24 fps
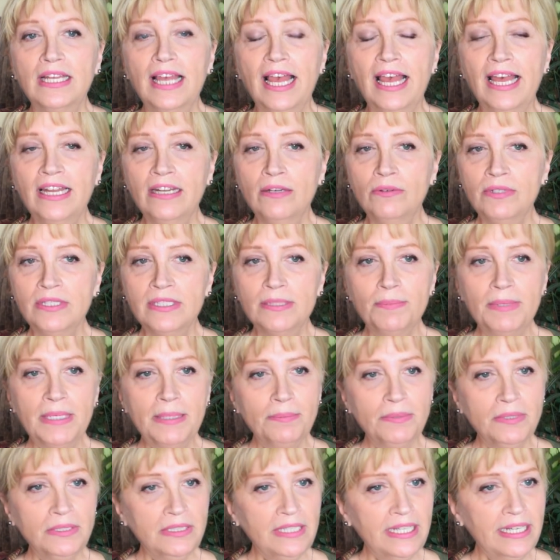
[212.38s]
it was
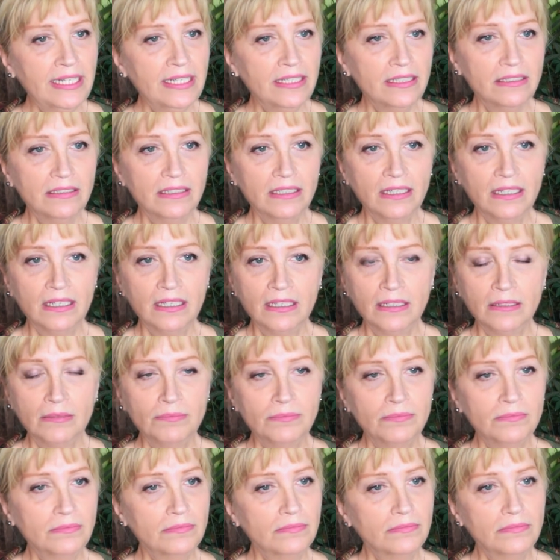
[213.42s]
people like
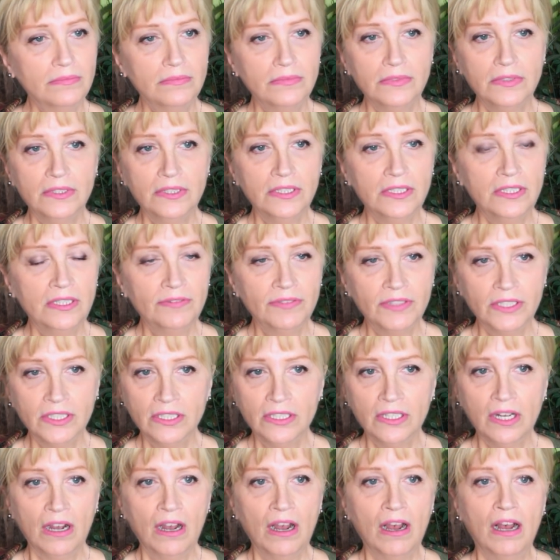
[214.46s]
Laverne
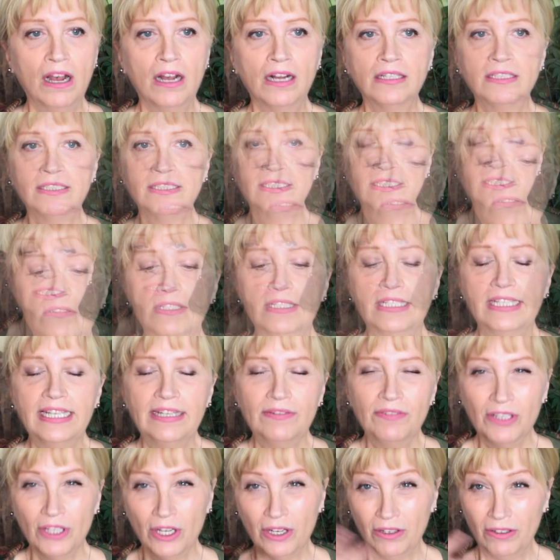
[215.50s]
Cox, and
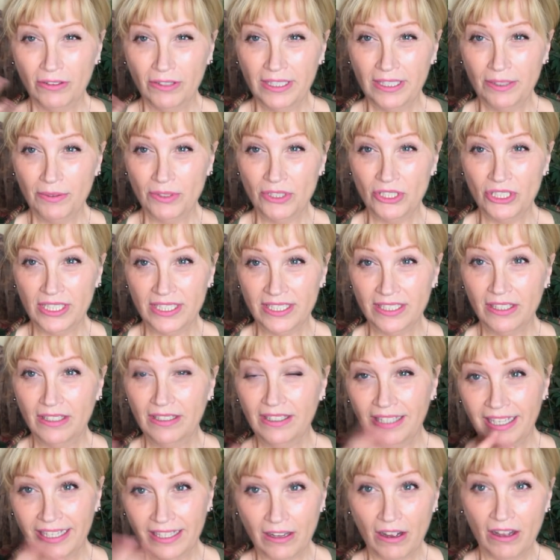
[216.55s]
even though it was just
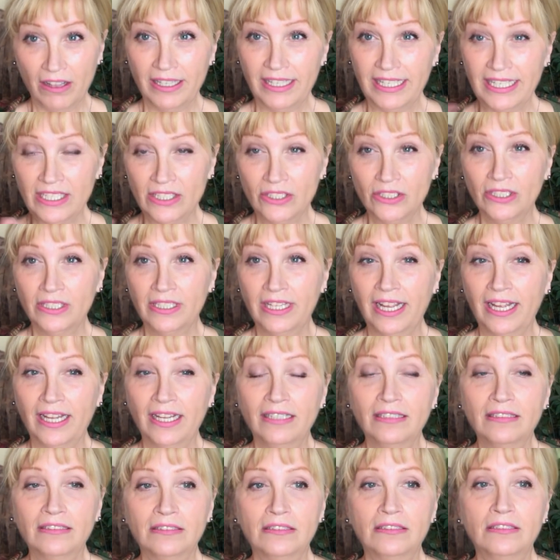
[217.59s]
like on the
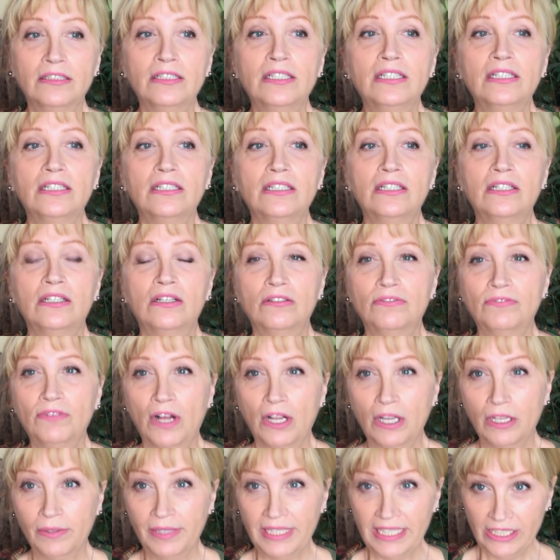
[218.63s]
internet and, you know,
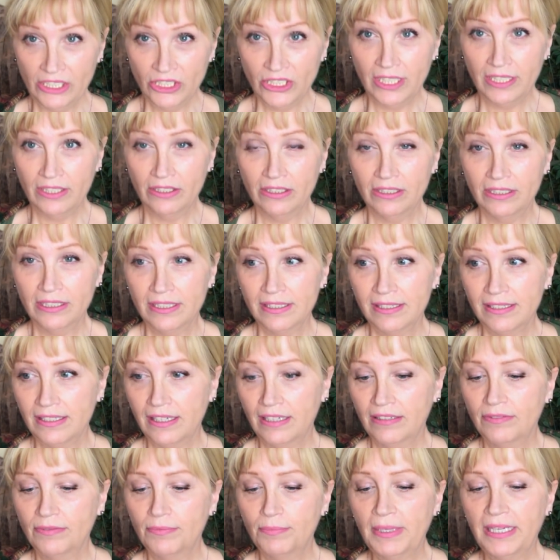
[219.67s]
following each other and
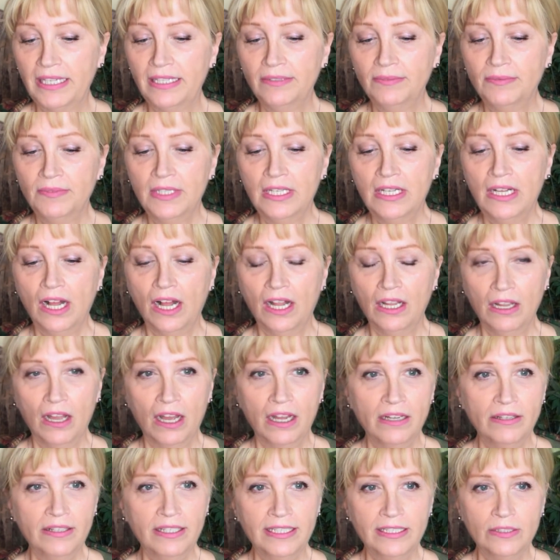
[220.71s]
stuff, but a
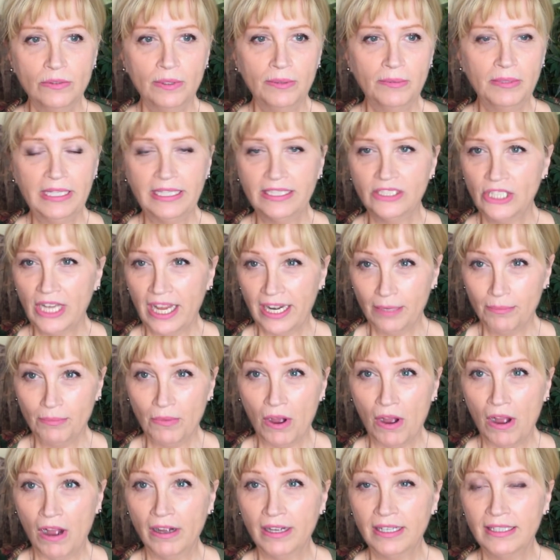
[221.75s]
lot of these women like Janet
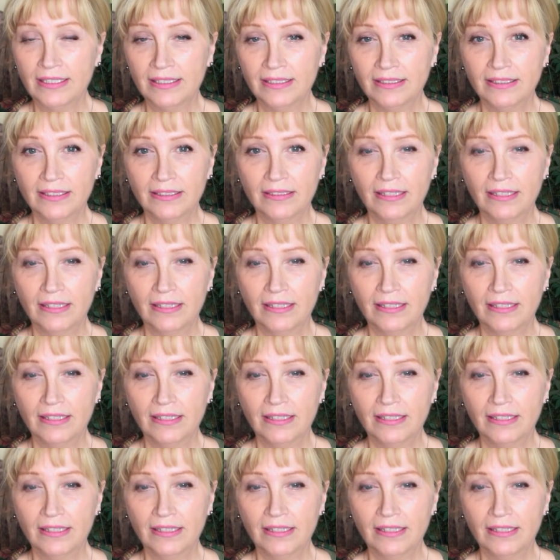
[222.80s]
Mock and